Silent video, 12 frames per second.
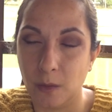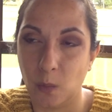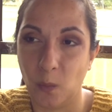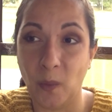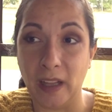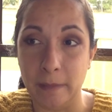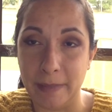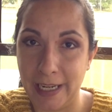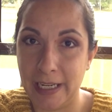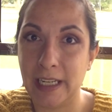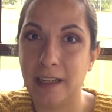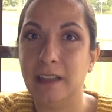while I'm
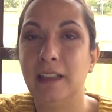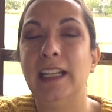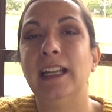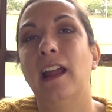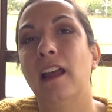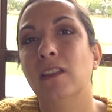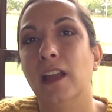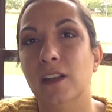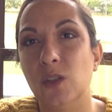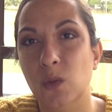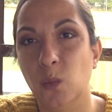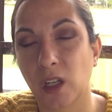in Italy and
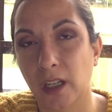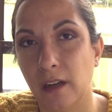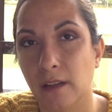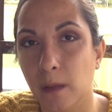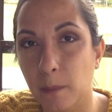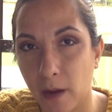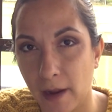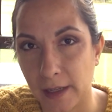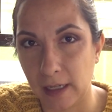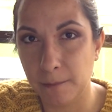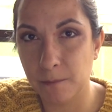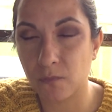then working on the
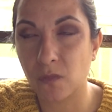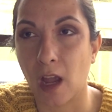body